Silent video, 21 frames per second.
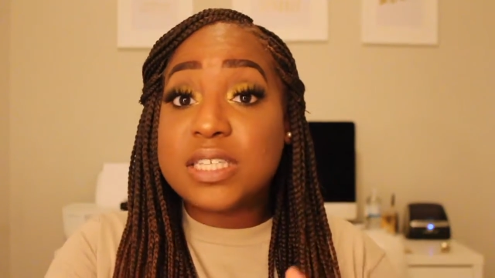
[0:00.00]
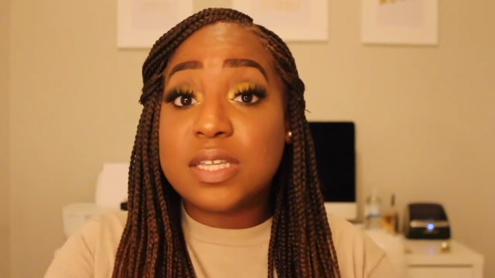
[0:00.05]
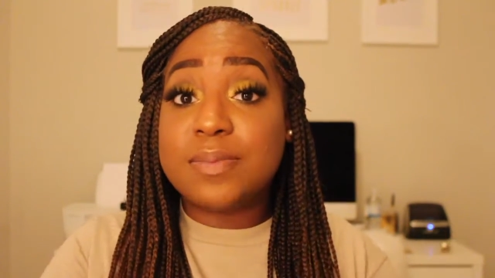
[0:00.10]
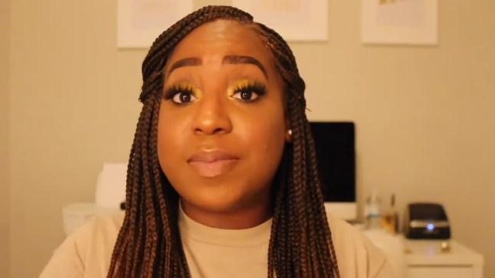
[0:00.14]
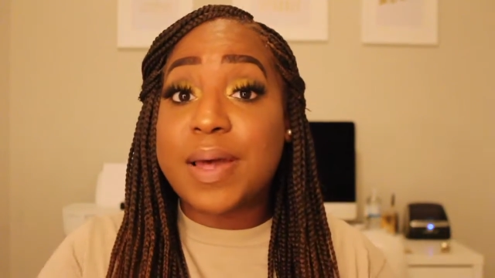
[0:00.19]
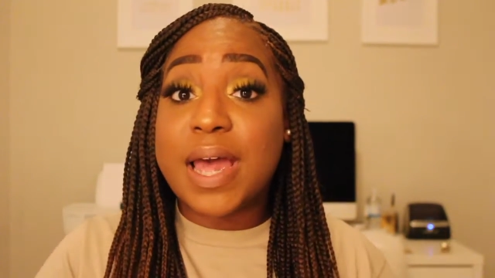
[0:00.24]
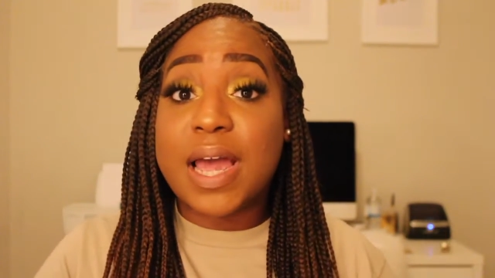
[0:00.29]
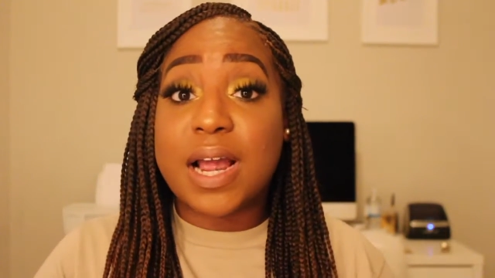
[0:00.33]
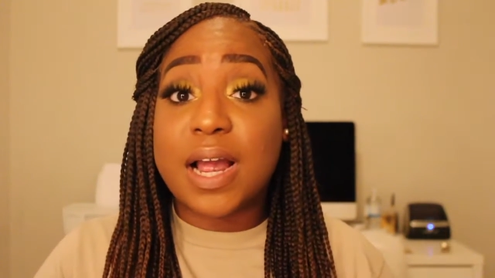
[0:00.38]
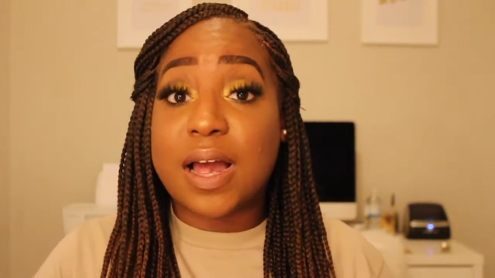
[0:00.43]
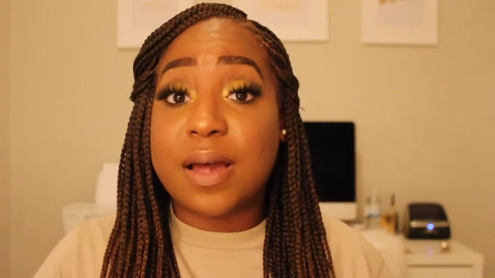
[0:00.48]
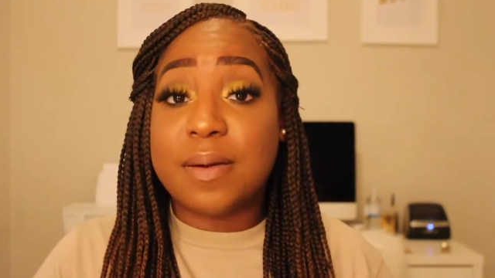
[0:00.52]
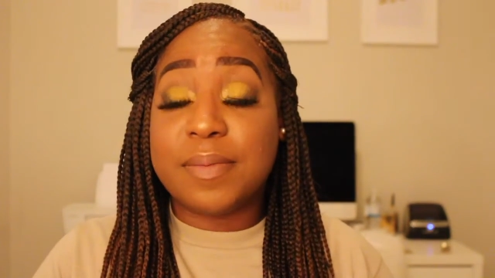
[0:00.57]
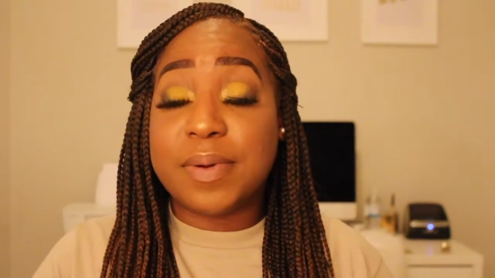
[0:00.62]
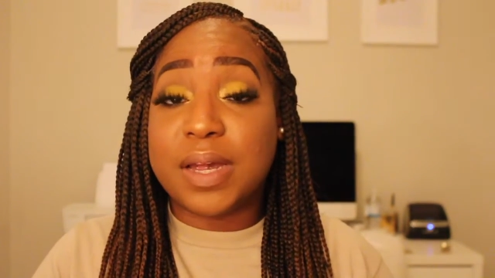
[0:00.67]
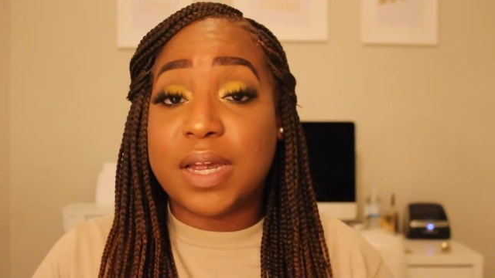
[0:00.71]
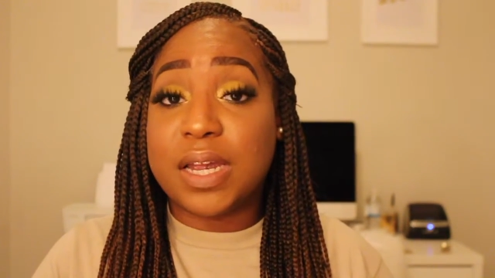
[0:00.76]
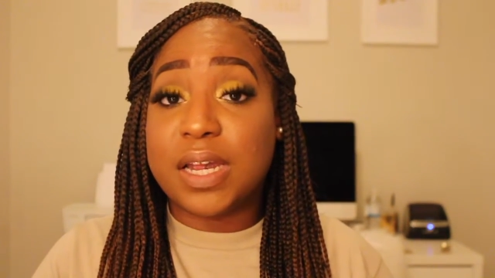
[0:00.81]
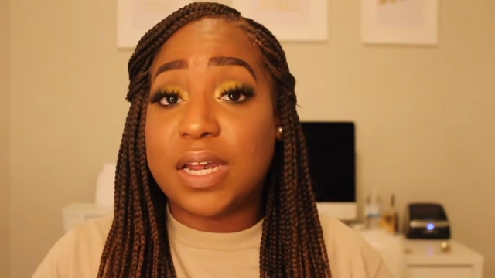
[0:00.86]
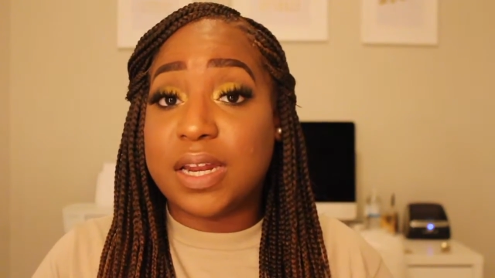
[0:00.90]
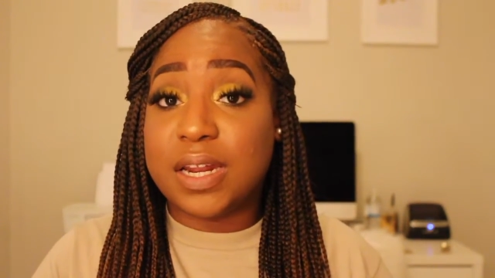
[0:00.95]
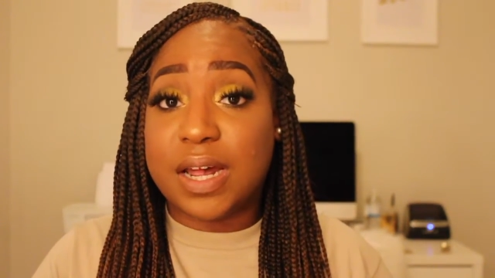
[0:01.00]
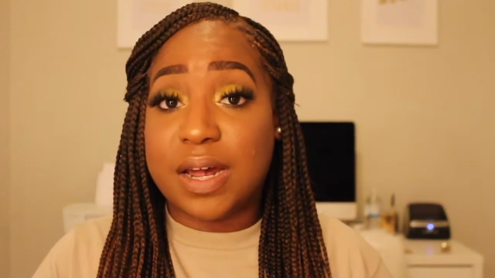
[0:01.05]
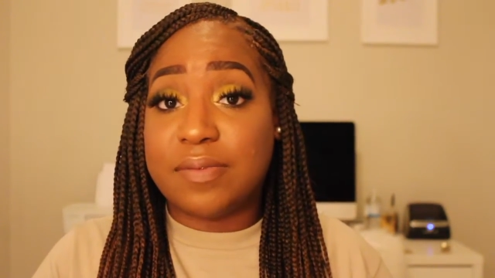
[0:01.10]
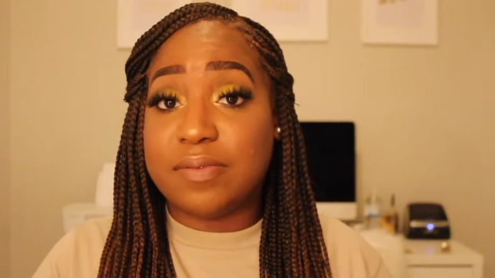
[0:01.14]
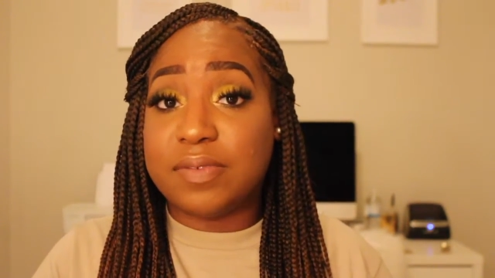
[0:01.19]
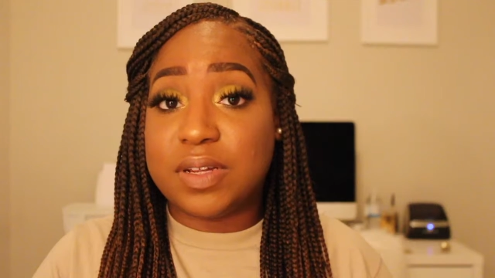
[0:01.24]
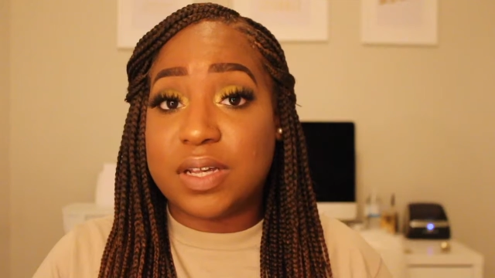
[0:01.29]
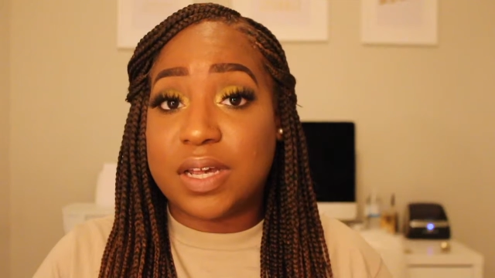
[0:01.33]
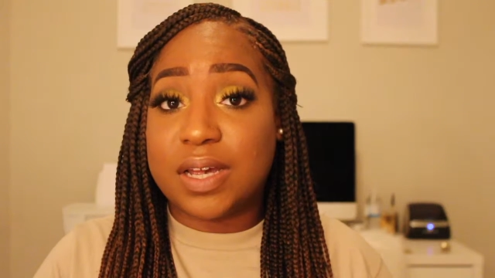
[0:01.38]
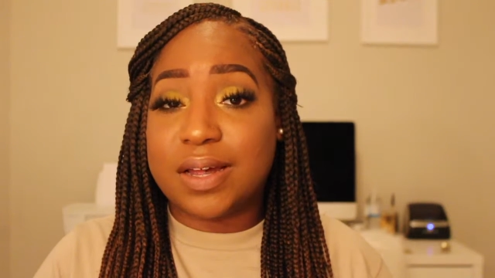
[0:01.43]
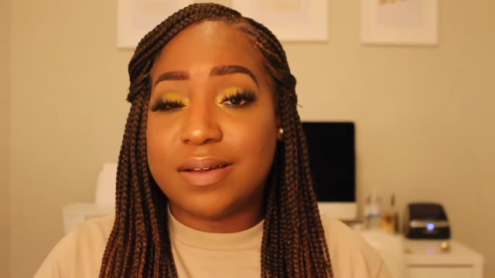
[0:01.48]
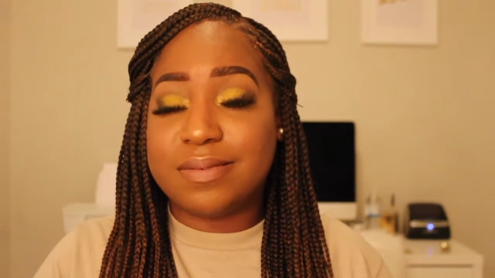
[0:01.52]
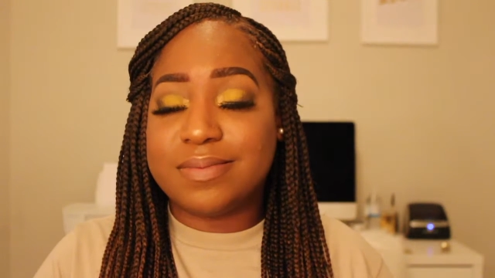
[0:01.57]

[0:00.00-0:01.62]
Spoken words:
the bag I meant he didn't have to get.